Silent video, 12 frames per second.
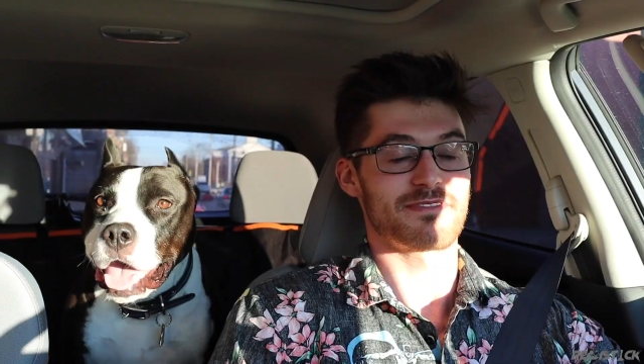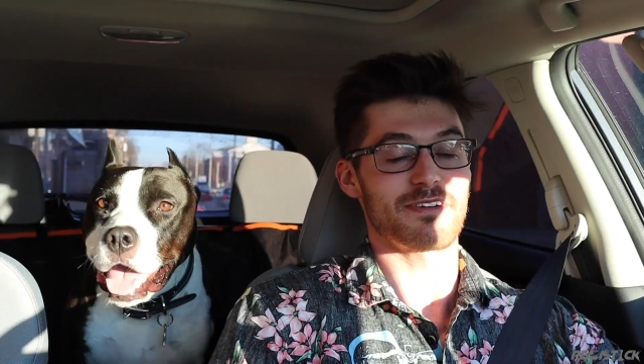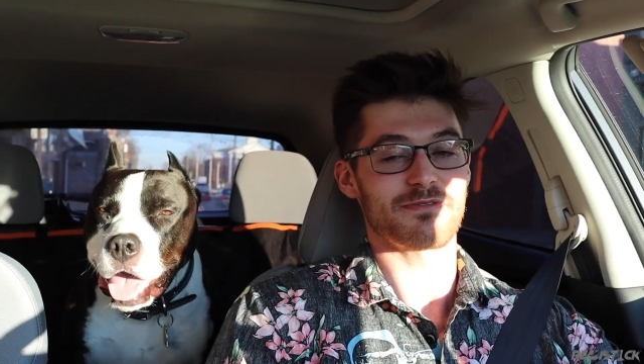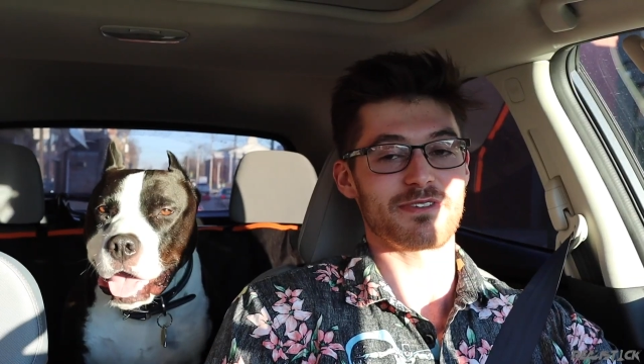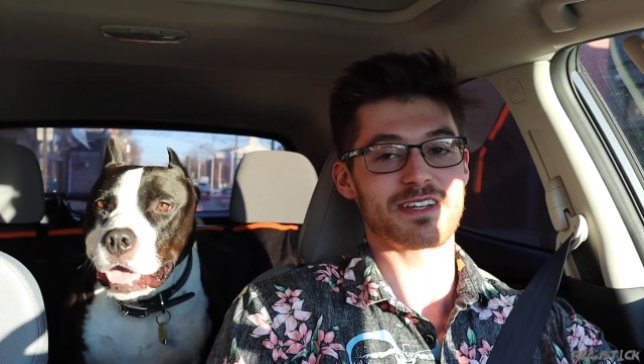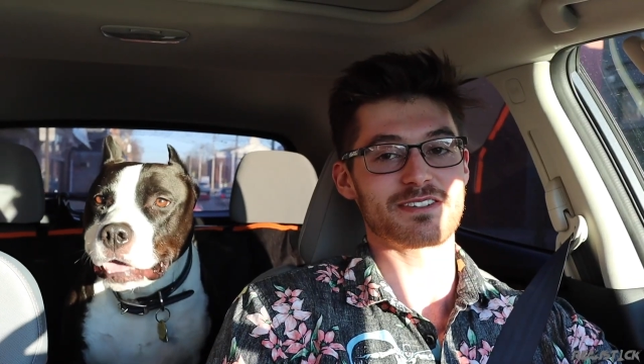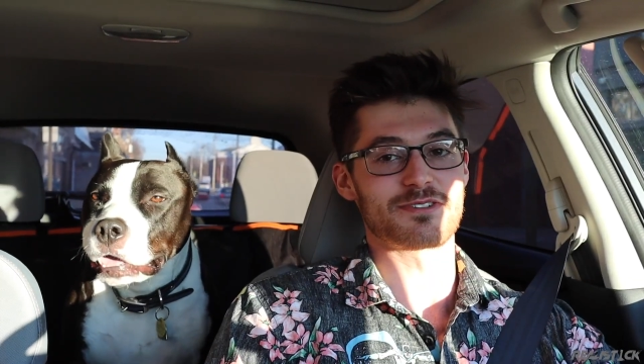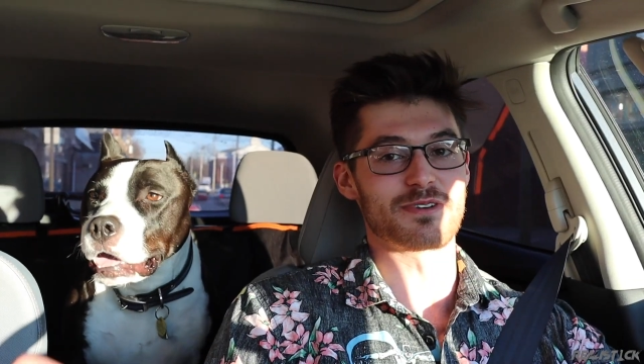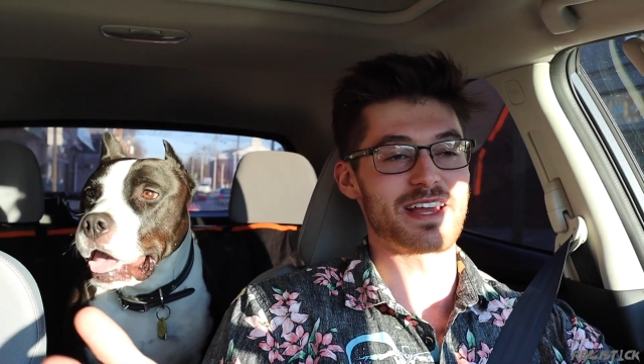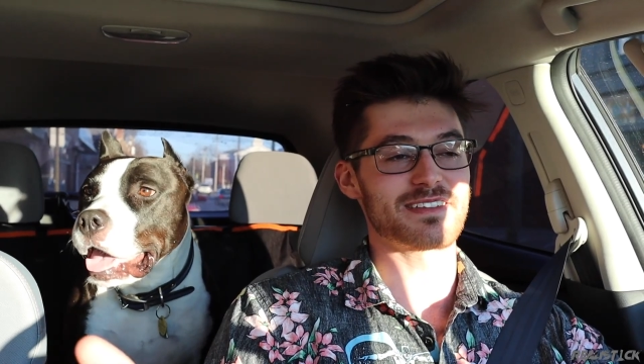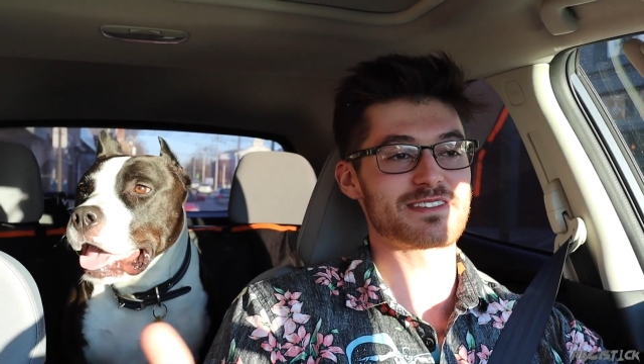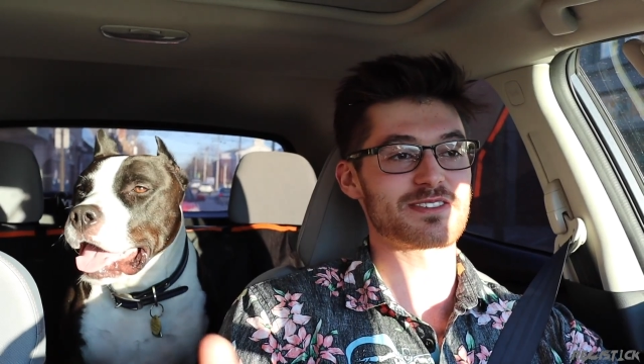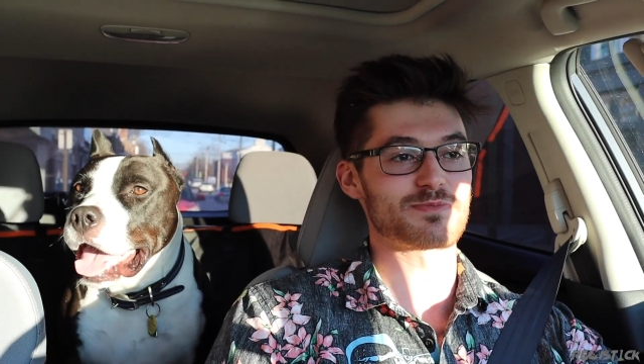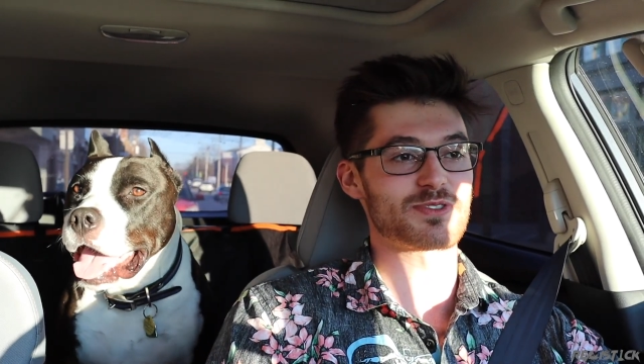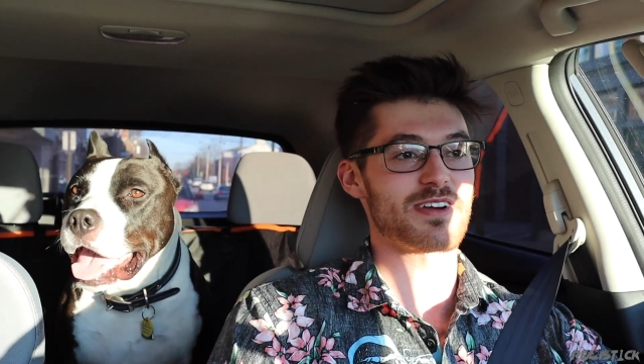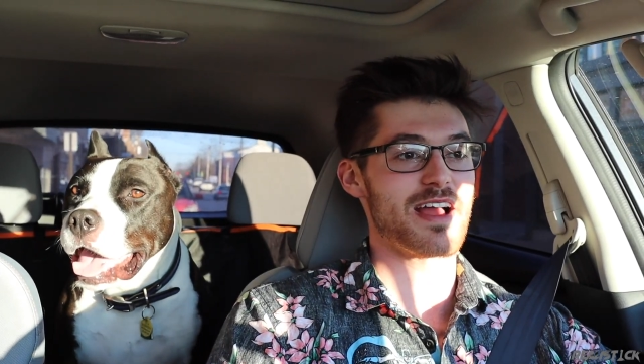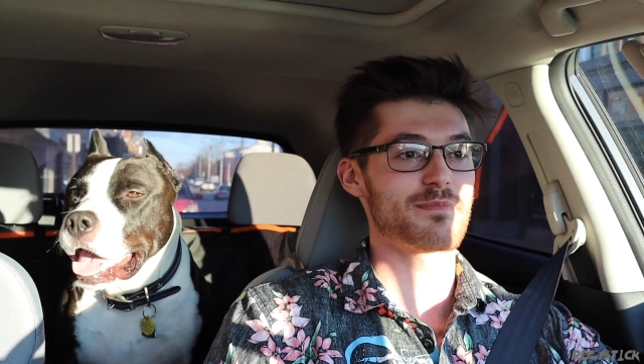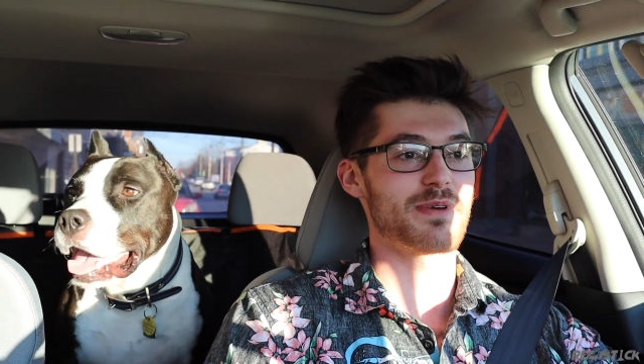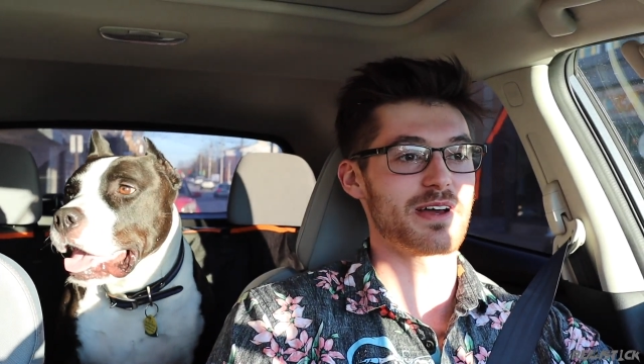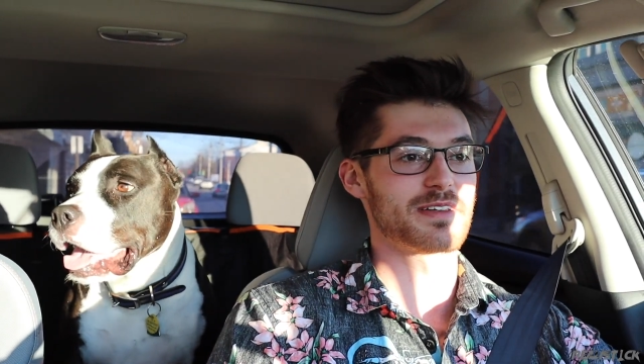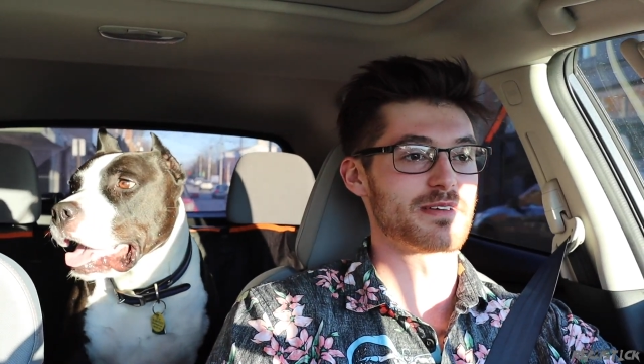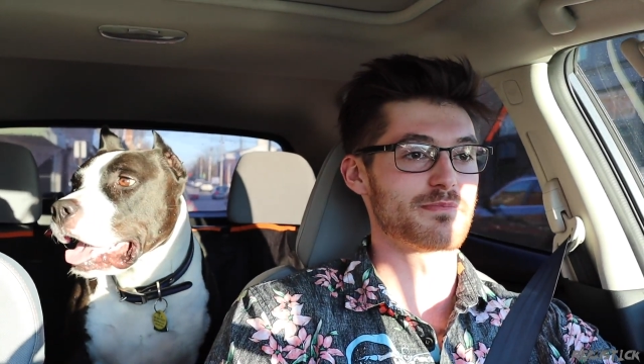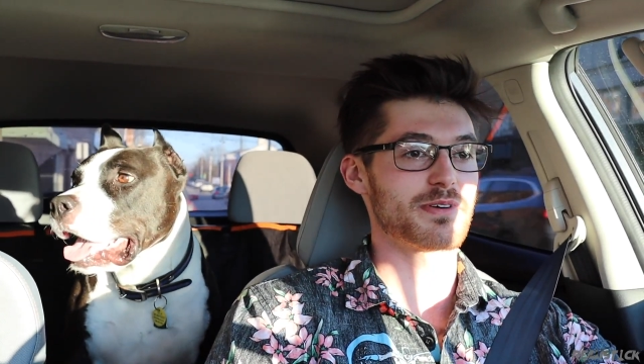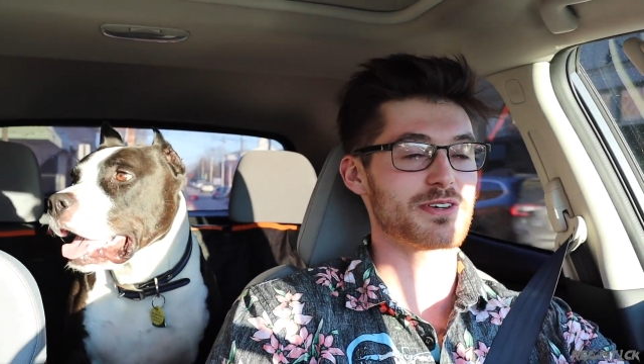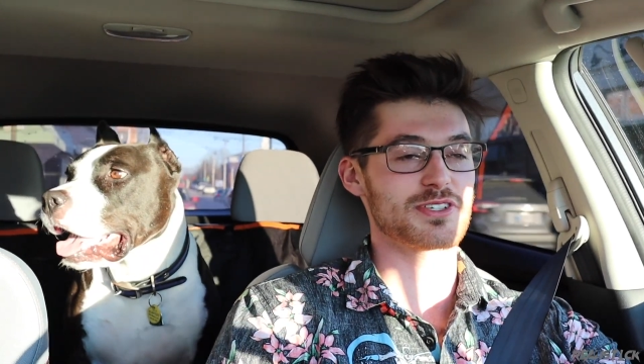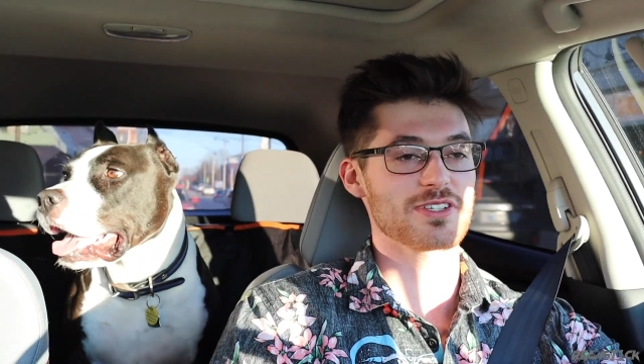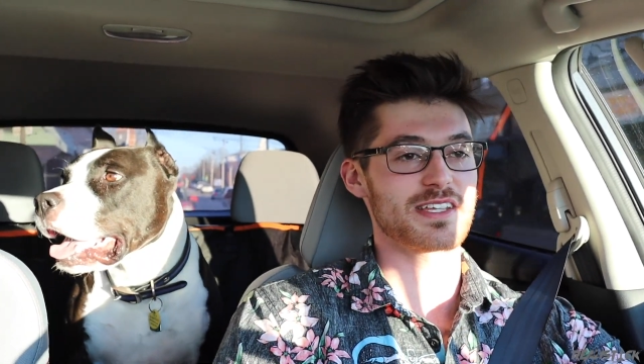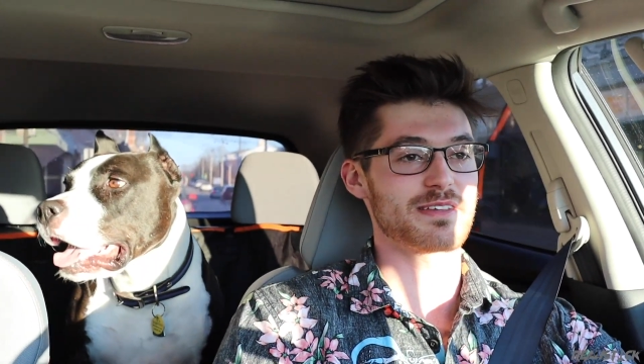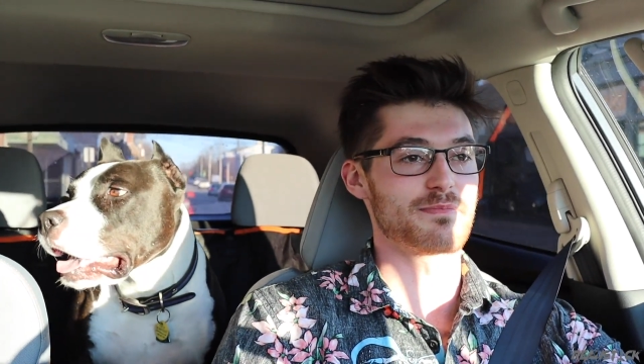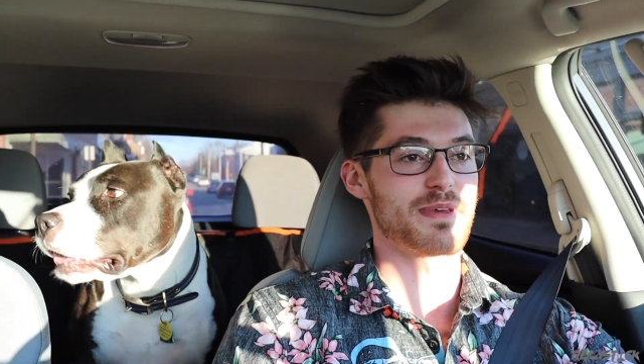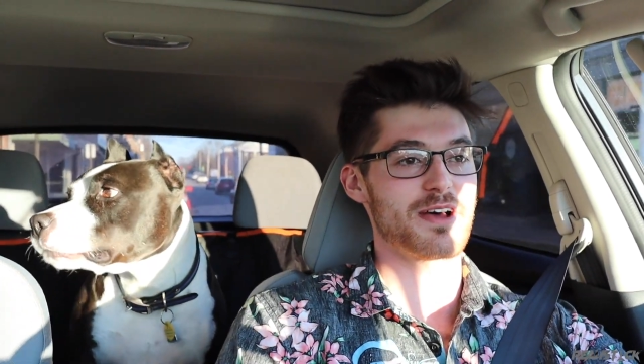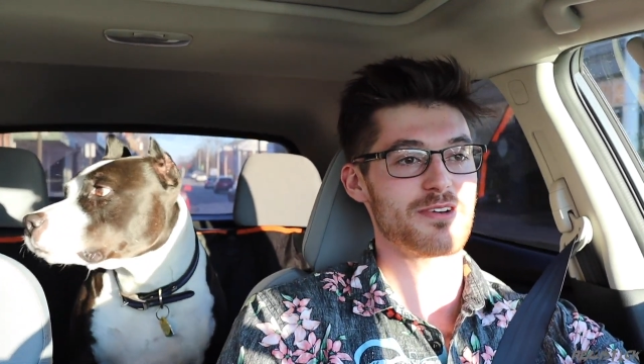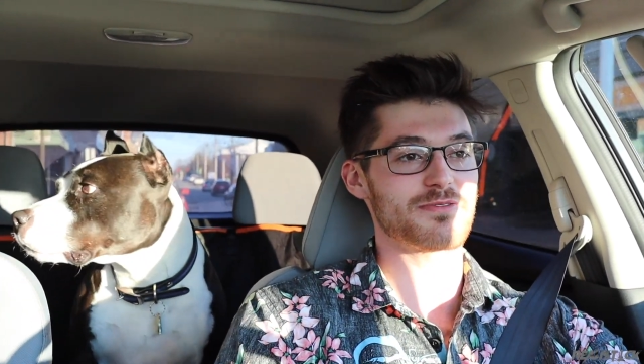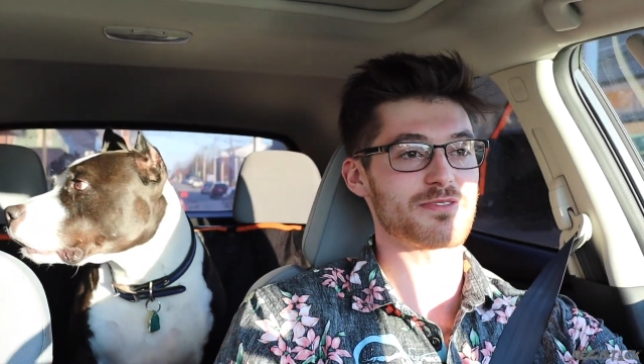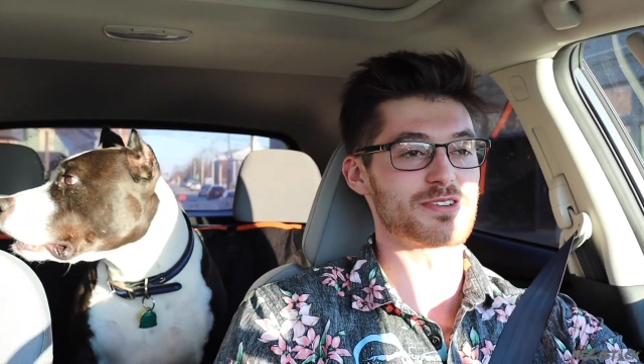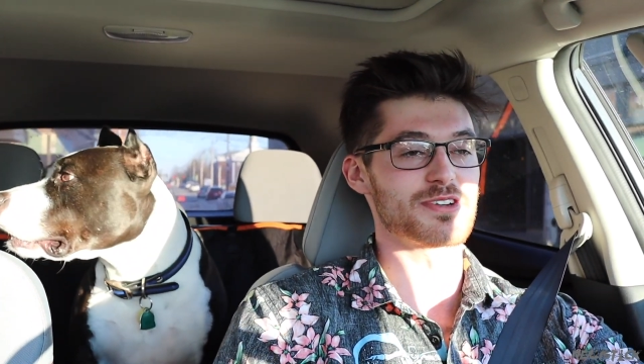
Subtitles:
feel free to hit the subscribe button and push the bell for